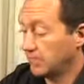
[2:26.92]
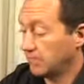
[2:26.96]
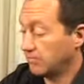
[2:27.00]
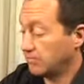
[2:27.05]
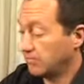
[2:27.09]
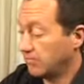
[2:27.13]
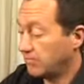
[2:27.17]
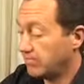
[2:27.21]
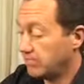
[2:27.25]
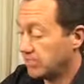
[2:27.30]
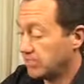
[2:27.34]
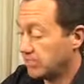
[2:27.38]

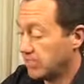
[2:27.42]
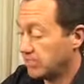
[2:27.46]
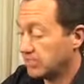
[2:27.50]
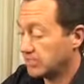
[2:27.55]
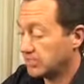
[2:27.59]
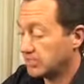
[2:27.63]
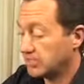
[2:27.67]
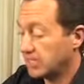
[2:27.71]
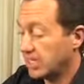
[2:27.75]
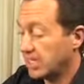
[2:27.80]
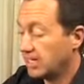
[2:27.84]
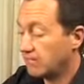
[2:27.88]
probably the most
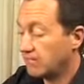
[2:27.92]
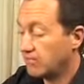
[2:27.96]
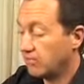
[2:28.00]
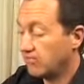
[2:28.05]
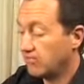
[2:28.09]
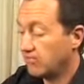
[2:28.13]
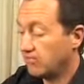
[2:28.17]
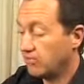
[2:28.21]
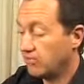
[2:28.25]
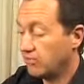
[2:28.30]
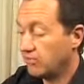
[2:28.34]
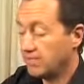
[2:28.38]
stable
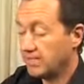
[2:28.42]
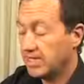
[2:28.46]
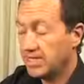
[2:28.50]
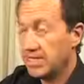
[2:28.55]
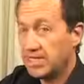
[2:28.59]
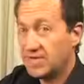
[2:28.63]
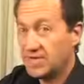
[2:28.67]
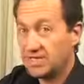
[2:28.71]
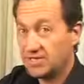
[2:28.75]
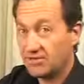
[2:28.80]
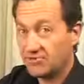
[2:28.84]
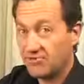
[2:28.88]
form
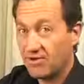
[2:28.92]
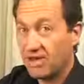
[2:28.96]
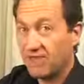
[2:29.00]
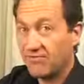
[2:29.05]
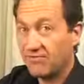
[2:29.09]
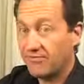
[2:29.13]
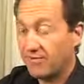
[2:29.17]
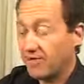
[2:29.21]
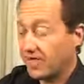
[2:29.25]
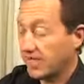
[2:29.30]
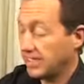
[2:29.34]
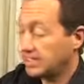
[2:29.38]
is
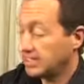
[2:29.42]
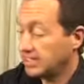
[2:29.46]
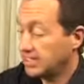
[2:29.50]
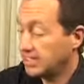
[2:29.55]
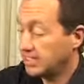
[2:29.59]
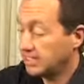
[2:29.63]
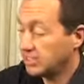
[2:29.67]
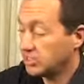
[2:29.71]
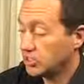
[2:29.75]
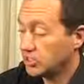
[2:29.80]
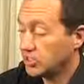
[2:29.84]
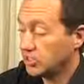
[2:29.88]
graphite,
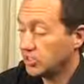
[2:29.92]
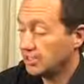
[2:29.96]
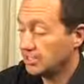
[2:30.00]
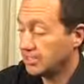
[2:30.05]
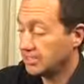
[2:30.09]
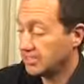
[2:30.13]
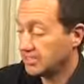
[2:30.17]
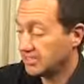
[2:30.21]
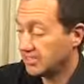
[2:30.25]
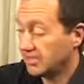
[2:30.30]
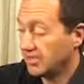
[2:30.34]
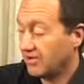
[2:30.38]

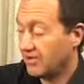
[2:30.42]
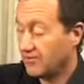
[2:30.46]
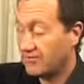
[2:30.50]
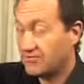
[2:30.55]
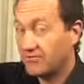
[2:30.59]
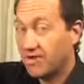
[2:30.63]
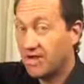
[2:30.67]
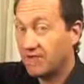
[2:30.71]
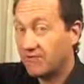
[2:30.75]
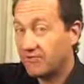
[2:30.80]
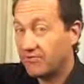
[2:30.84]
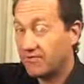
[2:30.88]
sheets of
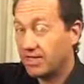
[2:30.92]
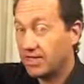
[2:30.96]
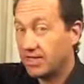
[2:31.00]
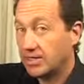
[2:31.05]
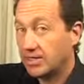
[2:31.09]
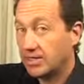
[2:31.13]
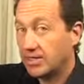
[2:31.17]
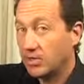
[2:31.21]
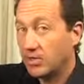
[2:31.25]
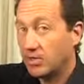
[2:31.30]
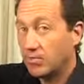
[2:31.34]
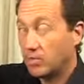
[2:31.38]

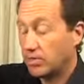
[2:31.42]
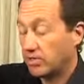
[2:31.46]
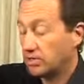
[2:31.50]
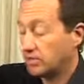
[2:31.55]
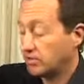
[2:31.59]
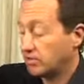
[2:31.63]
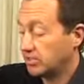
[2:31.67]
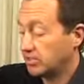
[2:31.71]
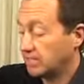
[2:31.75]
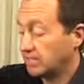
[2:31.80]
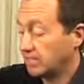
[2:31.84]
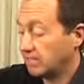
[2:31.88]
graphene, one on
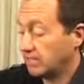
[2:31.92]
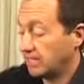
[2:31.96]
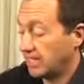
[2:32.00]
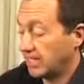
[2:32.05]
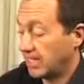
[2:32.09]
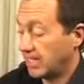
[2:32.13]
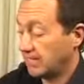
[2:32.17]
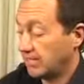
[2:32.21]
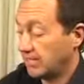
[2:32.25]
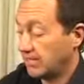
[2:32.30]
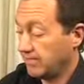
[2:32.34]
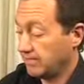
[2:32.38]
top of the
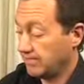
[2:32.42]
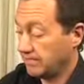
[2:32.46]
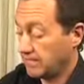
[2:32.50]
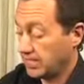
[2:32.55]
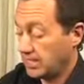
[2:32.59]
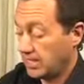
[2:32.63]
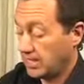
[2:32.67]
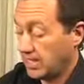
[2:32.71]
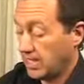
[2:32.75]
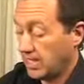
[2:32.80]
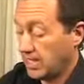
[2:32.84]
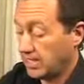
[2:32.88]
other.
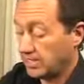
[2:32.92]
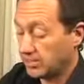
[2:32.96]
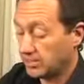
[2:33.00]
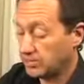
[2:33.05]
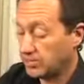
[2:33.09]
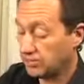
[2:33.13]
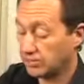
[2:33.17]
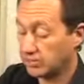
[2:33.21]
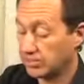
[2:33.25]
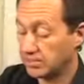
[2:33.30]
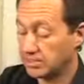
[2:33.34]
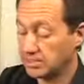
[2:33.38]
And of
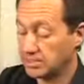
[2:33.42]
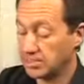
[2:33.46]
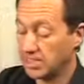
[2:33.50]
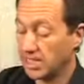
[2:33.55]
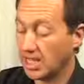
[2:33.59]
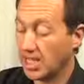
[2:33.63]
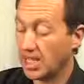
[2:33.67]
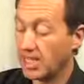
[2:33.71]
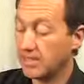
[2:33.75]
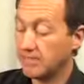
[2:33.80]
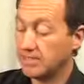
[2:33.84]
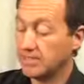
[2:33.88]
course there's
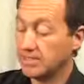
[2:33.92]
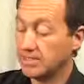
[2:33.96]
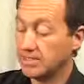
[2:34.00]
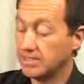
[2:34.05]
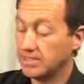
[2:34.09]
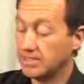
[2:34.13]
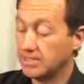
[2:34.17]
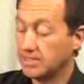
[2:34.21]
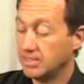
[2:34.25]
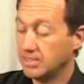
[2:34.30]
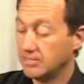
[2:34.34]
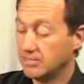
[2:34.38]

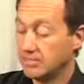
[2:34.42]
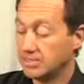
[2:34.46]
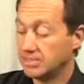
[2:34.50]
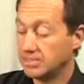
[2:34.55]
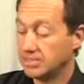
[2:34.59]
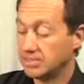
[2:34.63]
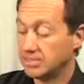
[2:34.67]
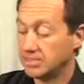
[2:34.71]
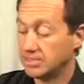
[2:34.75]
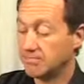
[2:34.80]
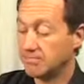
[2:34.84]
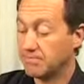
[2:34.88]
diamond, which
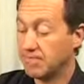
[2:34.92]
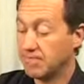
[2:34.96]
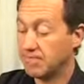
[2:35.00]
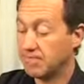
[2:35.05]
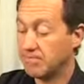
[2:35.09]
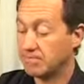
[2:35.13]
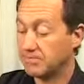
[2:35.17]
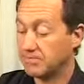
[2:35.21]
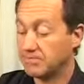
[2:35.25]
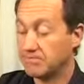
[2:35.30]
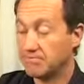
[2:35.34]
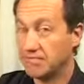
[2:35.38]
is
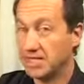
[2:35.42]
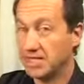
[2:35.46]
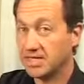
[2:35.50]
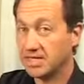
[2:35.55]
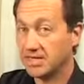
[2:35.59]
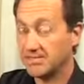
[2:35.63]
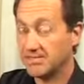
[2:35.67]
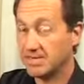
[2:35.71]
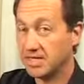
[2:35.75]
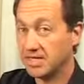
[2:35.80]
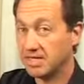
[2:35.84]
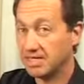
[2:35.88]
composed of
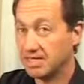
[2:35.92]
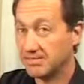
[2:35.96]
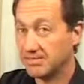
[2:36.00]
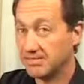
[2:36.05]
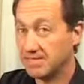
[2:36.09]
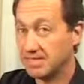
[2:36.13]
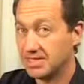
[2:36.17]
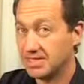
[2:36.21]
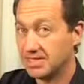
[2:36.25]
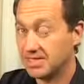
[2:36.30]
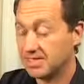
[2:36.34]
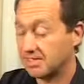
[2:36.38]
many, many
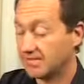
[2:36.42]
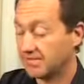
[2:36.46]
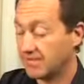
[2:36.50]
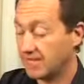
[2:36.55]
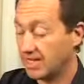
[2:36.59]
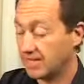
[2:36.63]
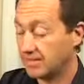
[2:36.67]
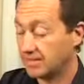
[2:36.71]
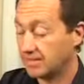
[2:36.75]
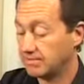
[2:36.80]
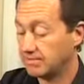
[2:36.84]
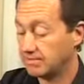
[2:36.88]
millions of
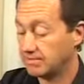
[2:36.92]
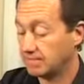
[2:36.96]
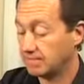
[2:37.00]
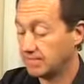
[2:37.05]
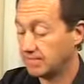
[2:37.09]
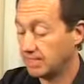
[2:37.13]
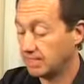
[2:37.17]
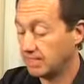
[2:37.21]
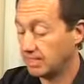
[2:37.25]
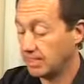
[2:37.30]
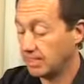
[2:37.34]
atoms.